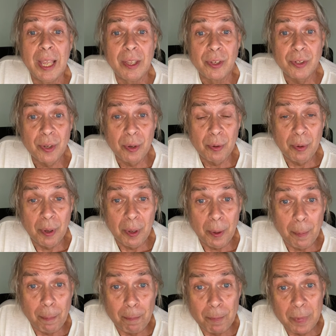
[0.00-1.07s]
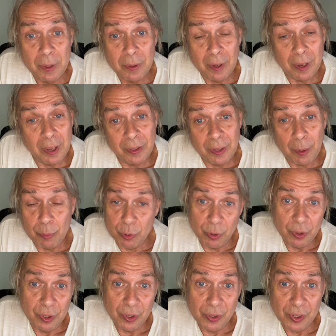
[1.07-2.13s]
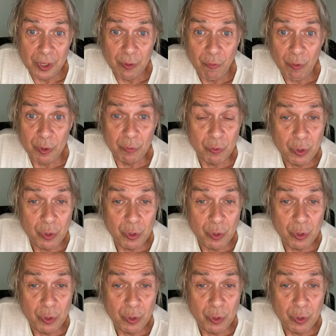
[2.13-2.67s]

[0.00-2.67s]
So I had the opportunity to sing in front of